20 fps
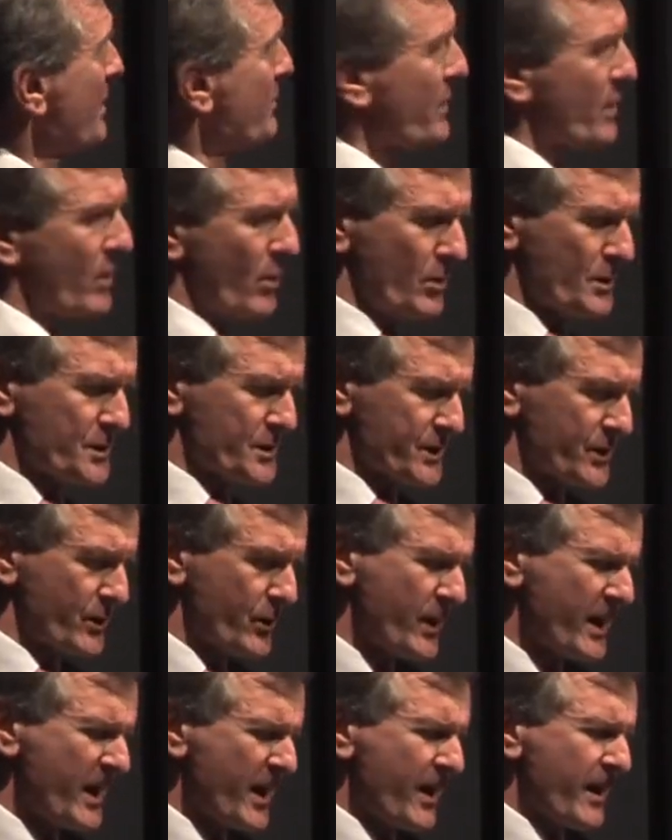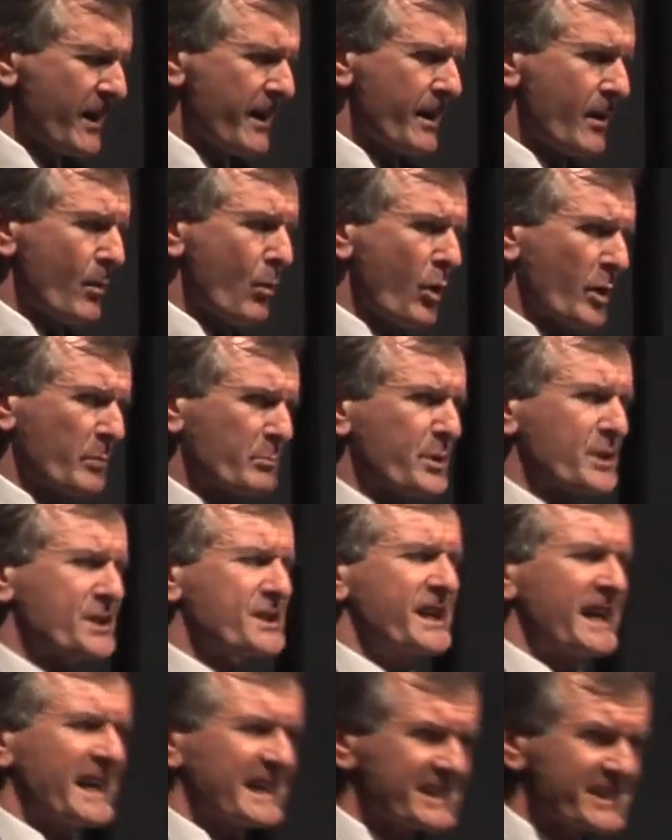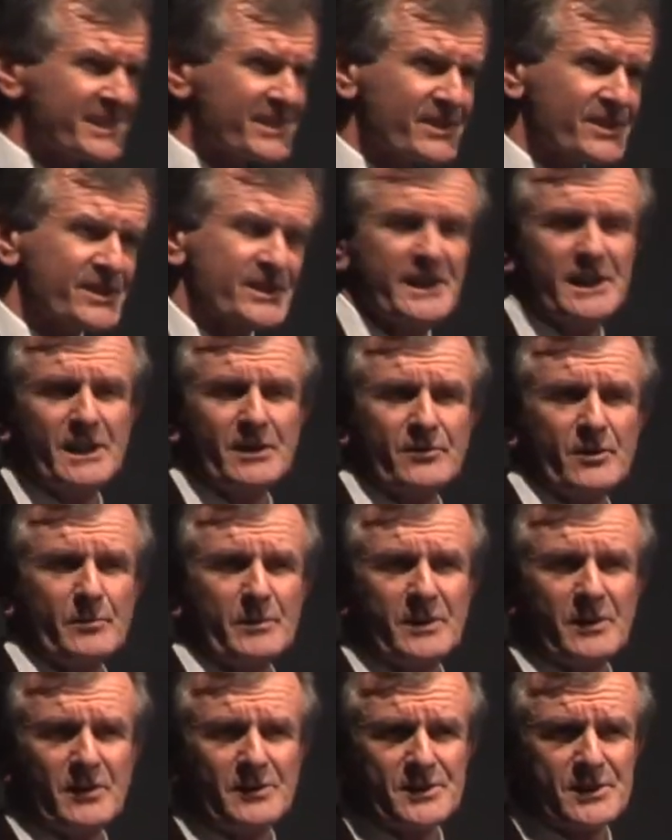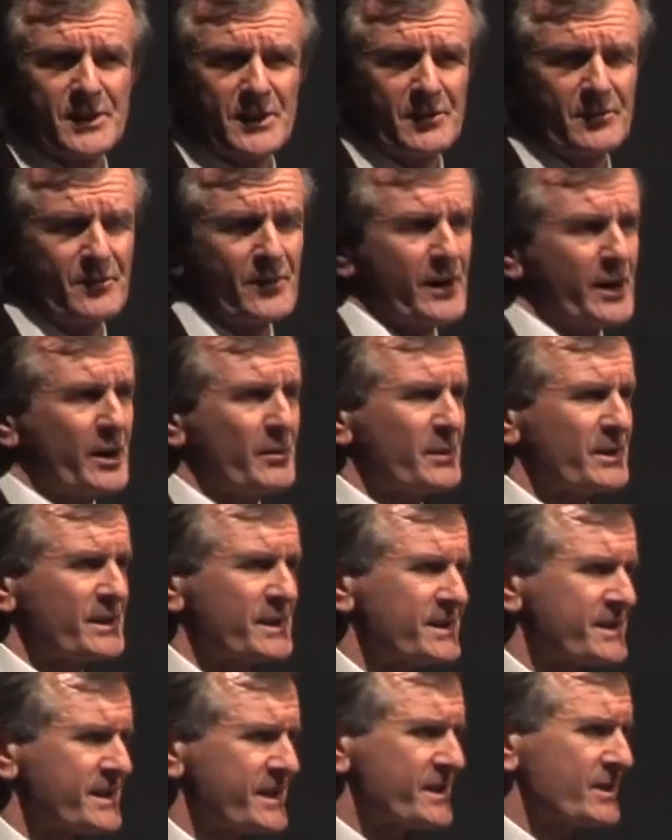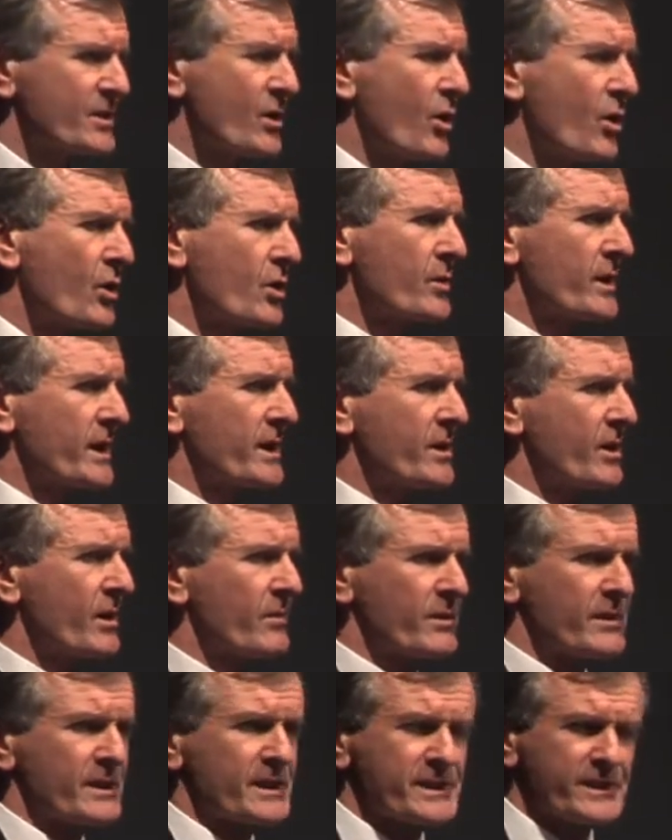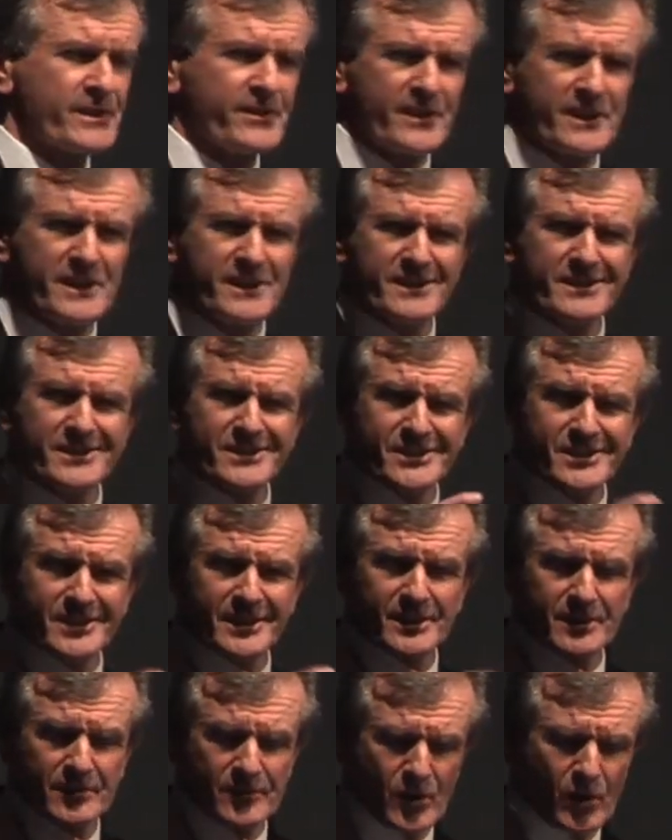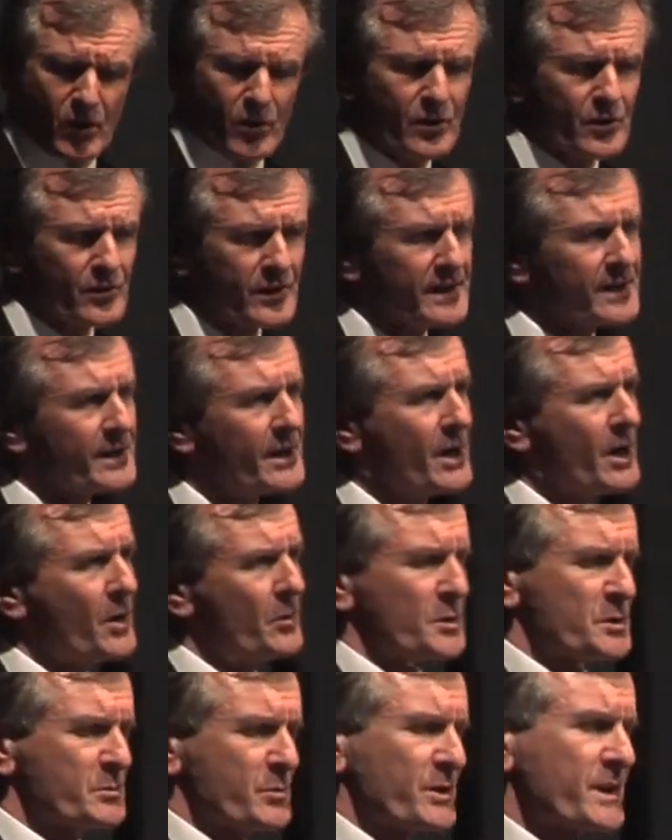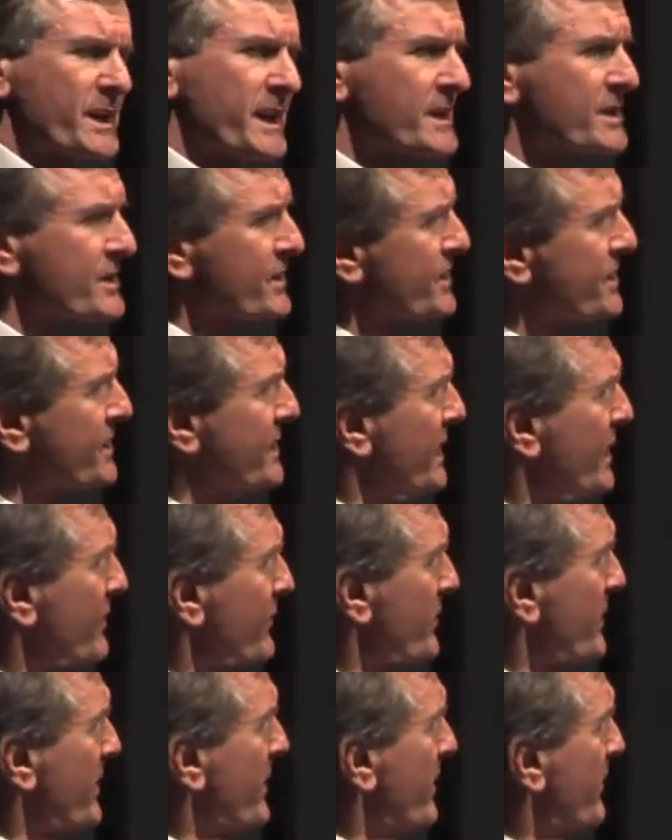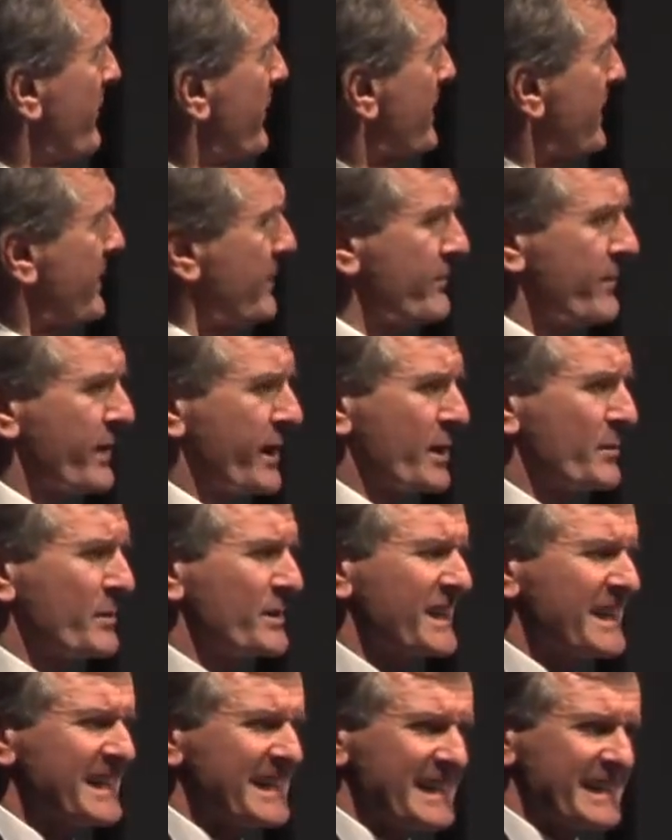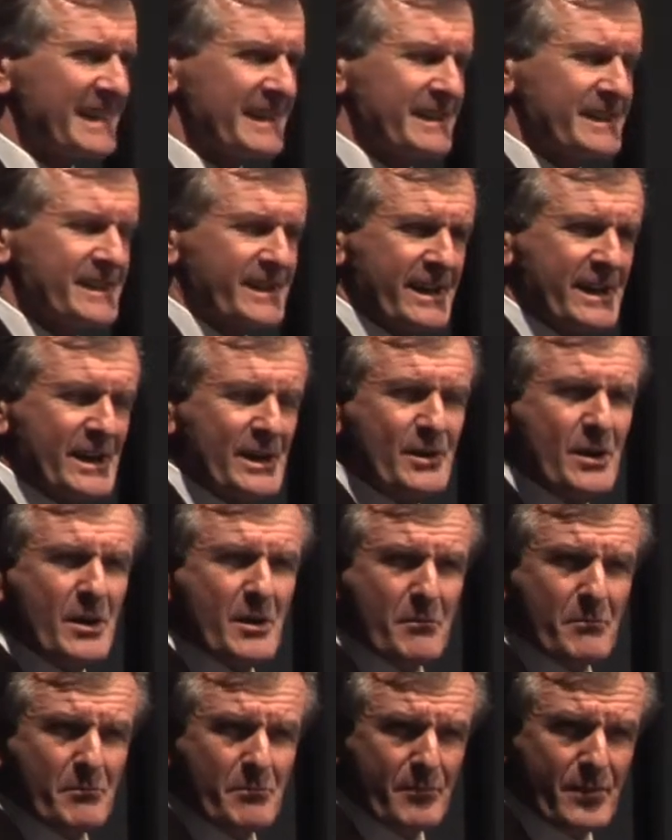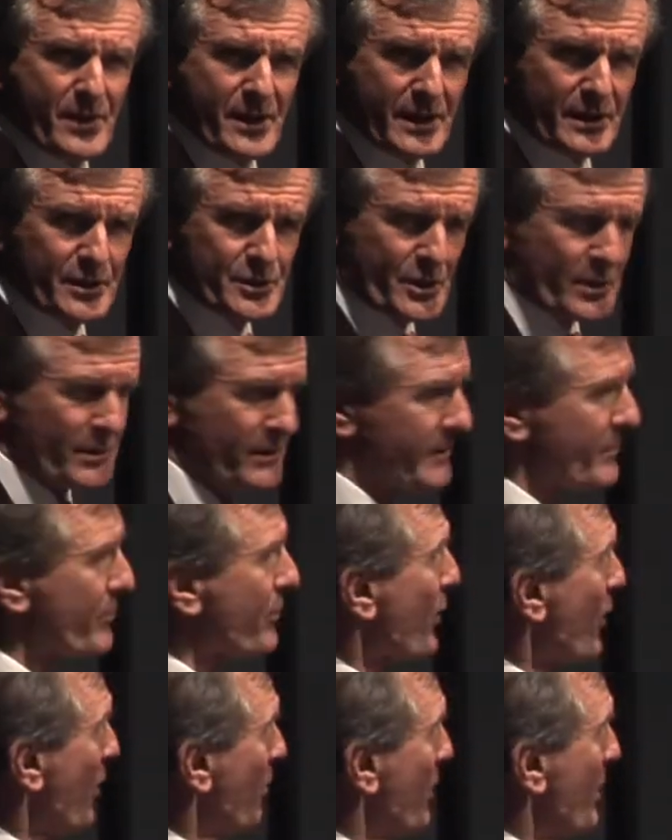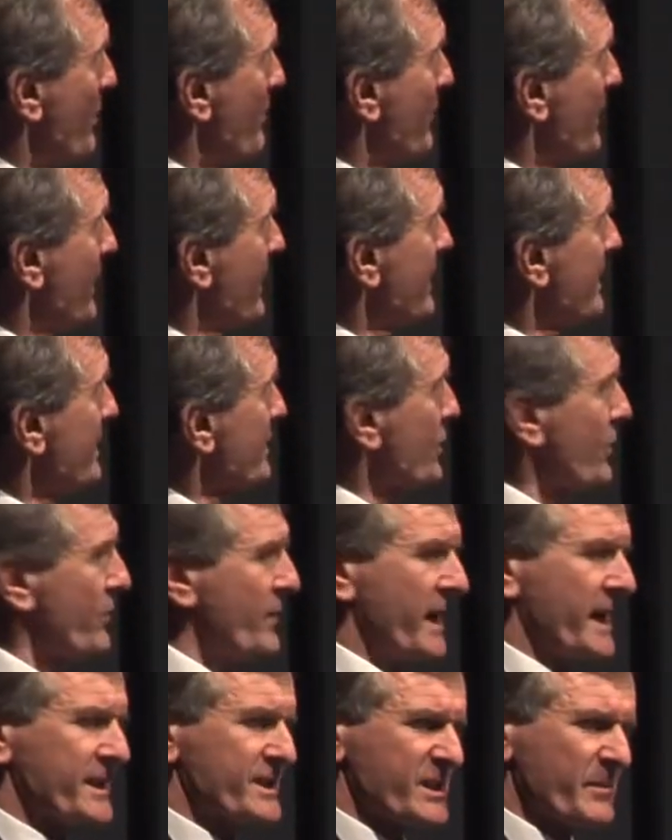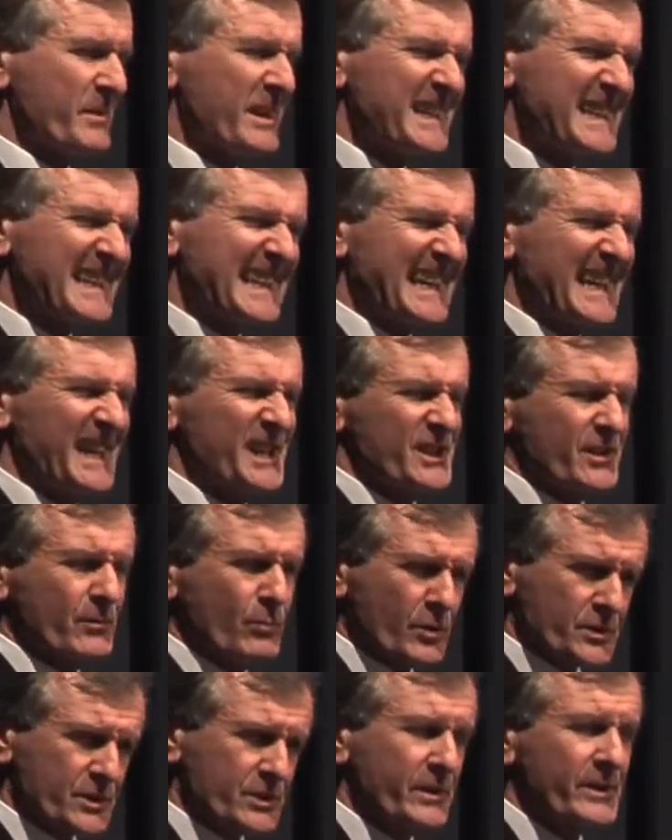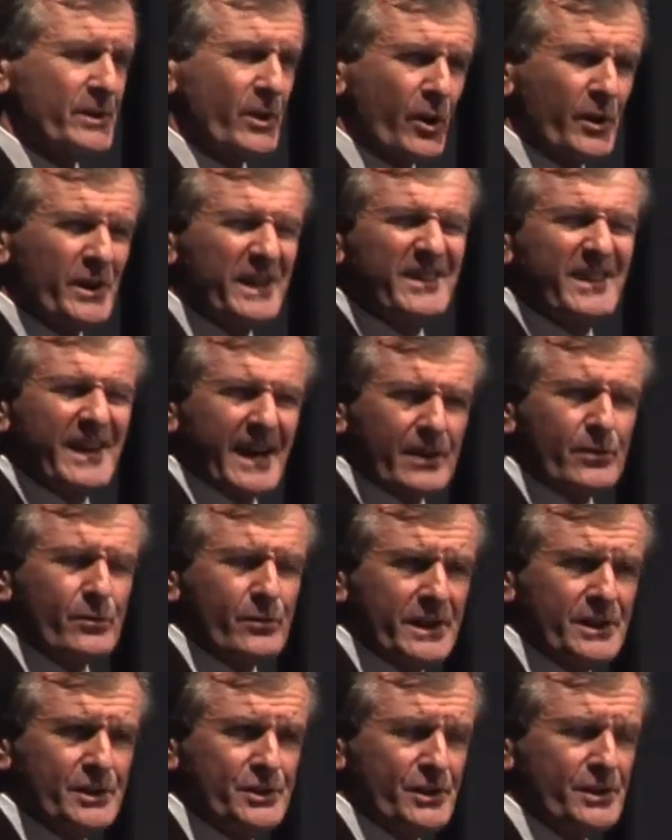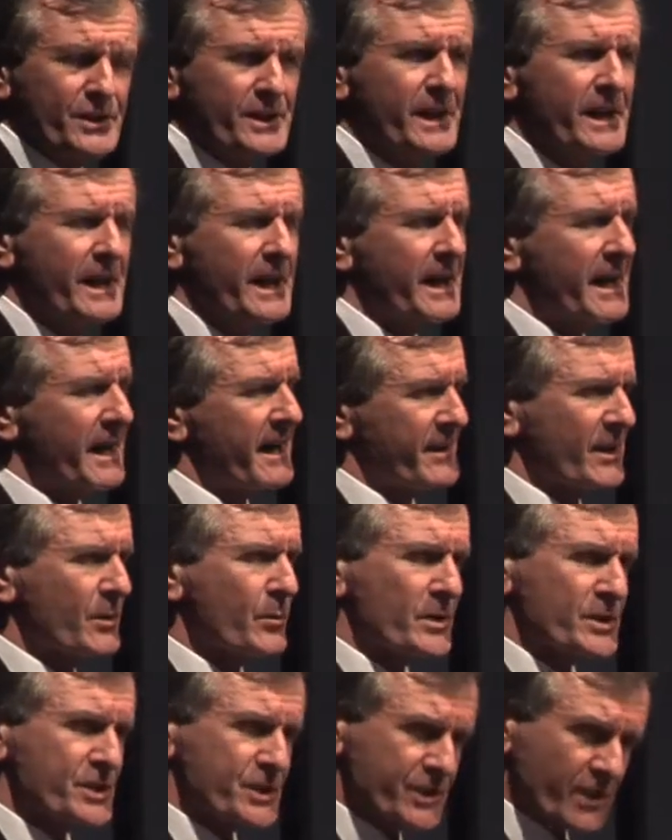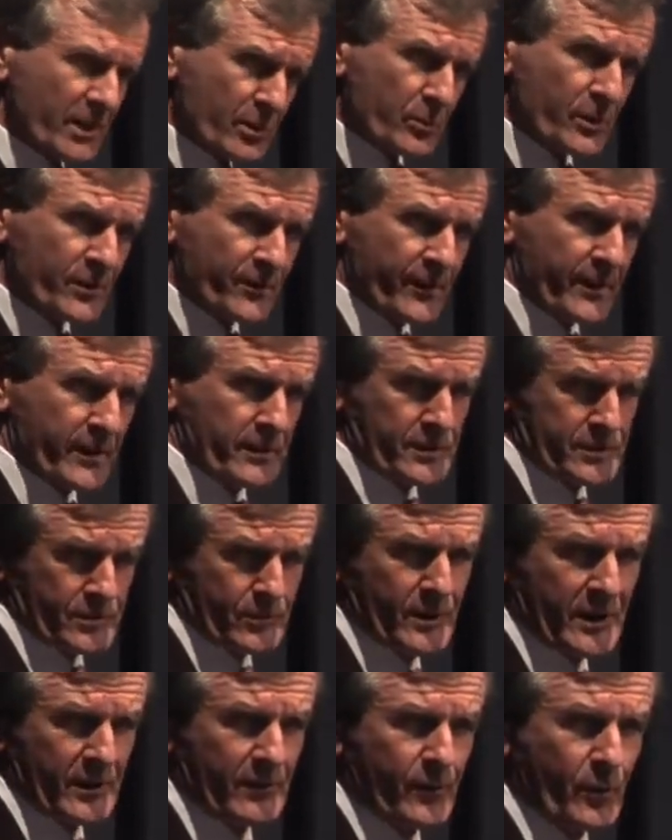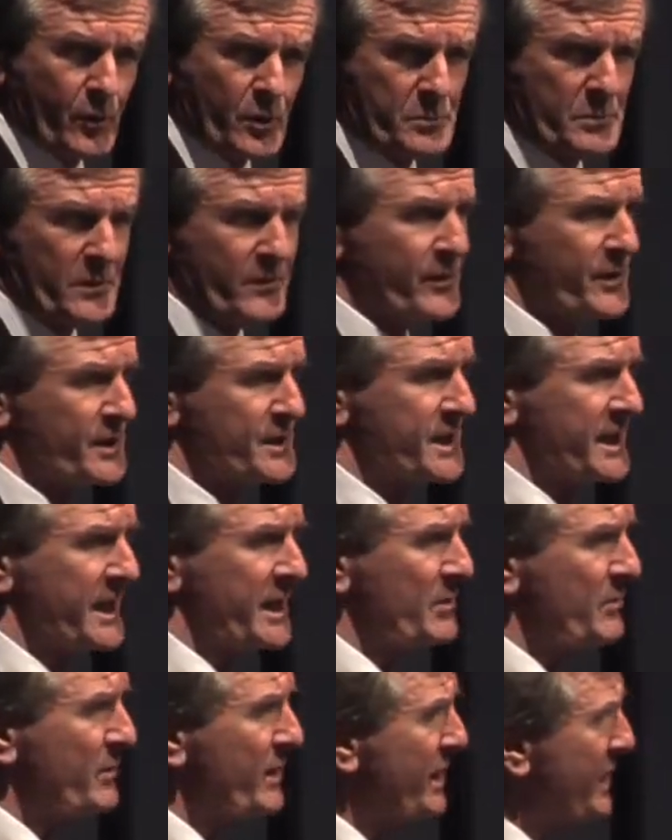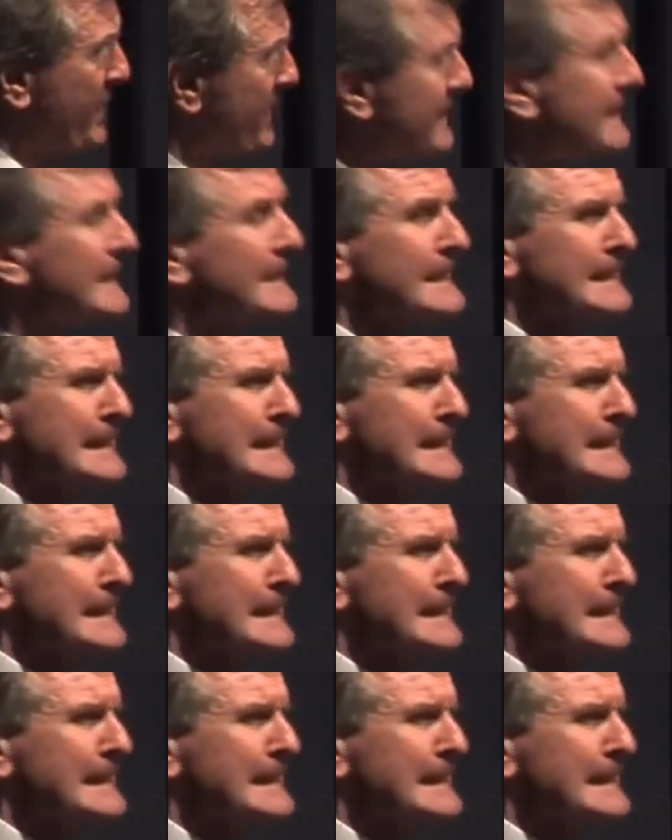but also what protects the steel from the outside environment is this concrete cover, this thin skin of concrete, which protects the steel from the outside environment, is a major problem. So if we had some indication of what's going on in that region, I think we're stuck with ferrous reinforcement for the time being.